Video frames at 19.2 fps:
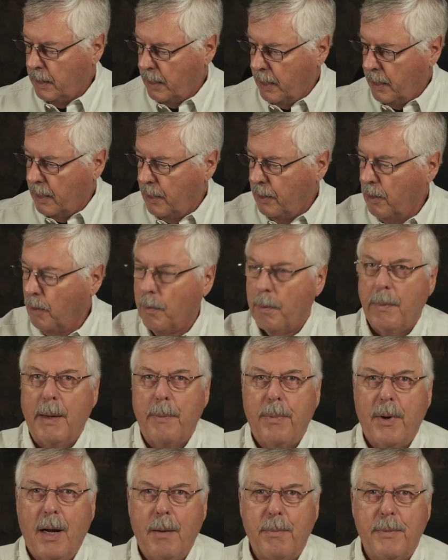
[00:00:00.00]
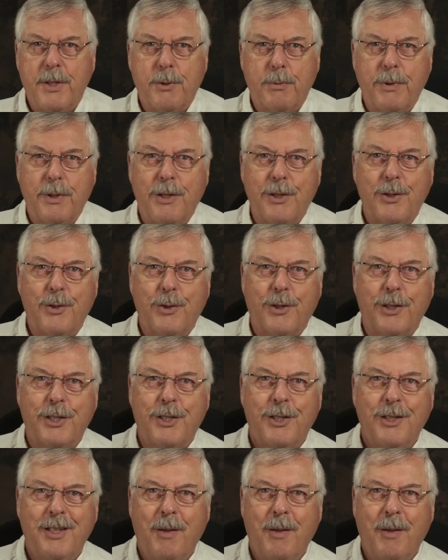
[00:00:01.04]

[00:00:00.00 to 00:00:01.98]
And I know what my problem is with this torch.